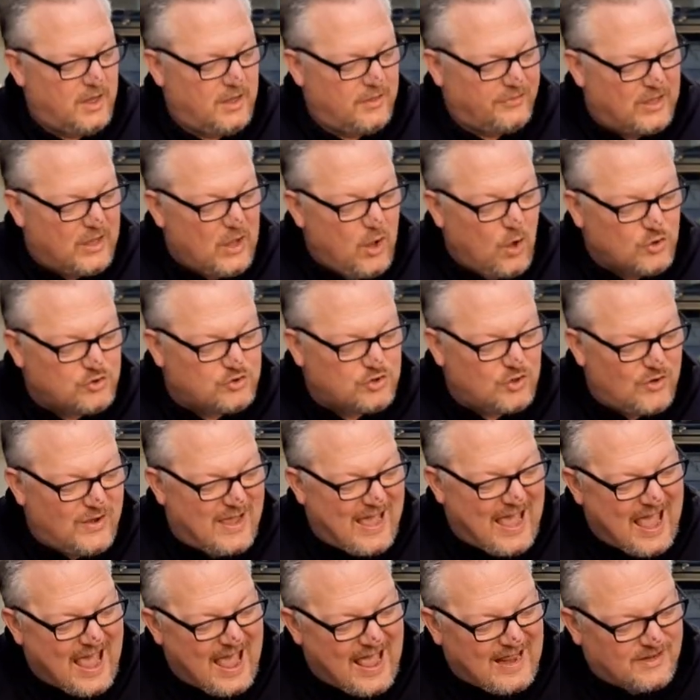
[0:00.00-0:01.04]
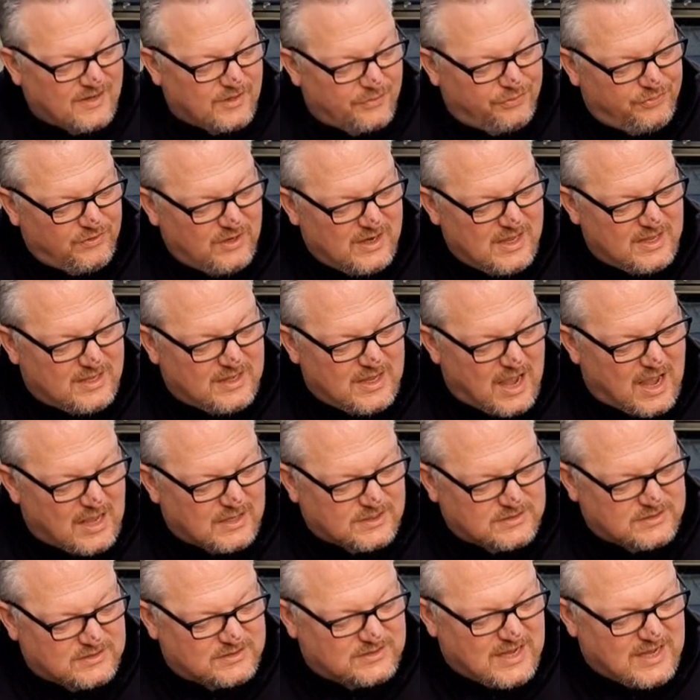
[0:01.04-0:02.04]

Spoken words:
They also had three cask